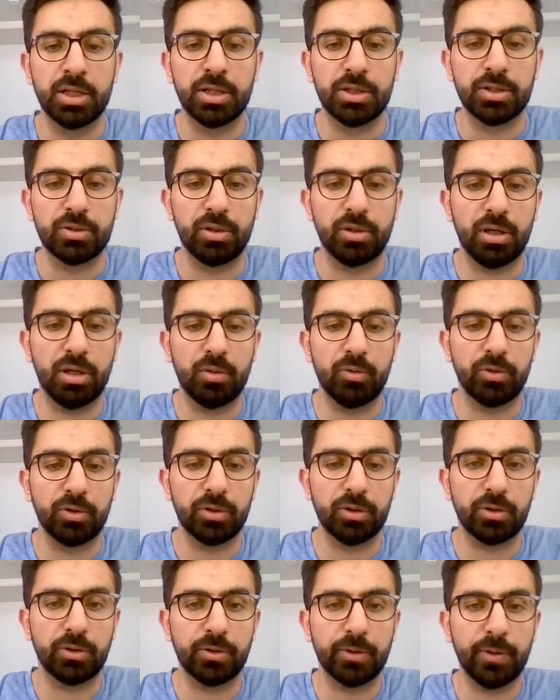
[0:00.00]
So now when
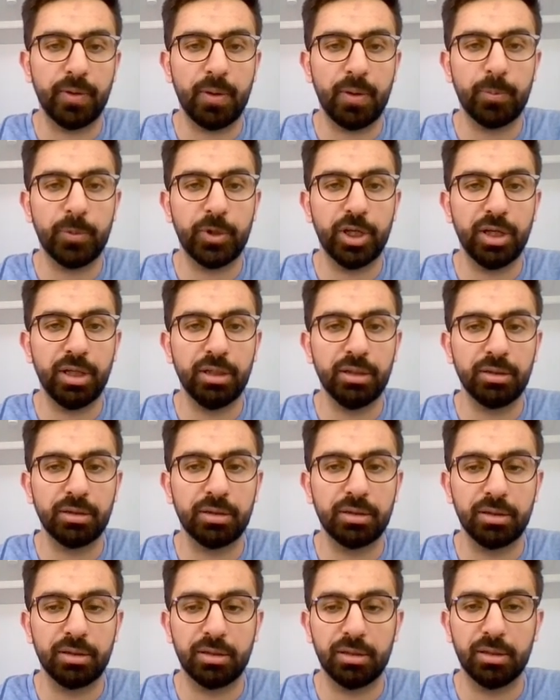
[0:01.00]
clicking
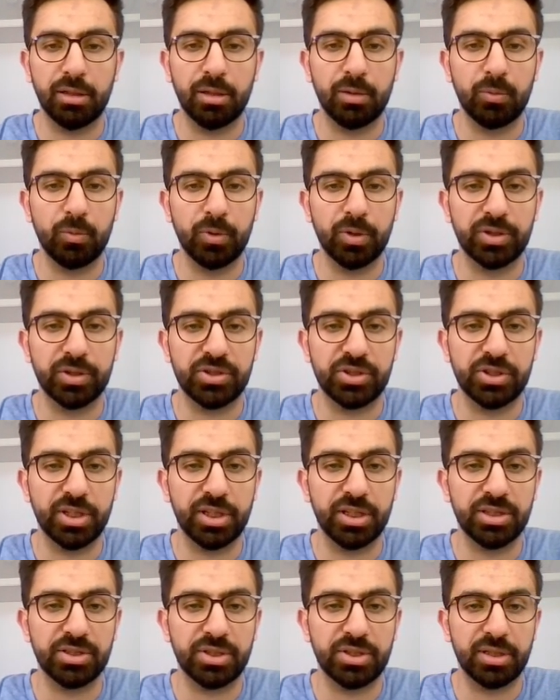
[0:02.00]
update, now we have
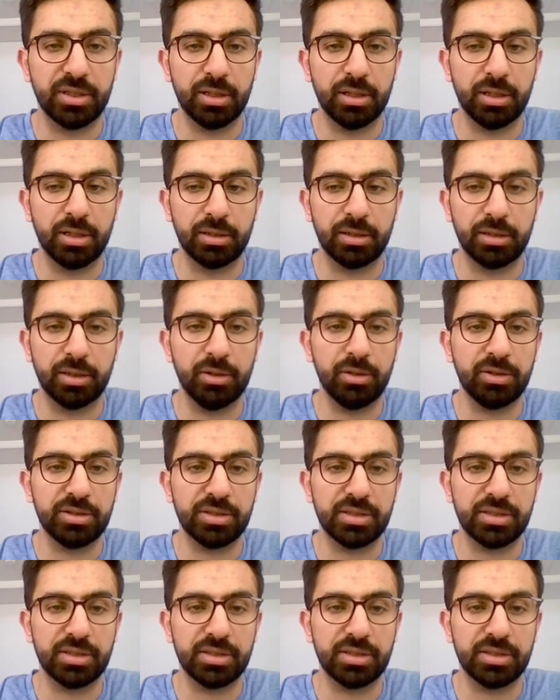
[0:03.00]
changed the color.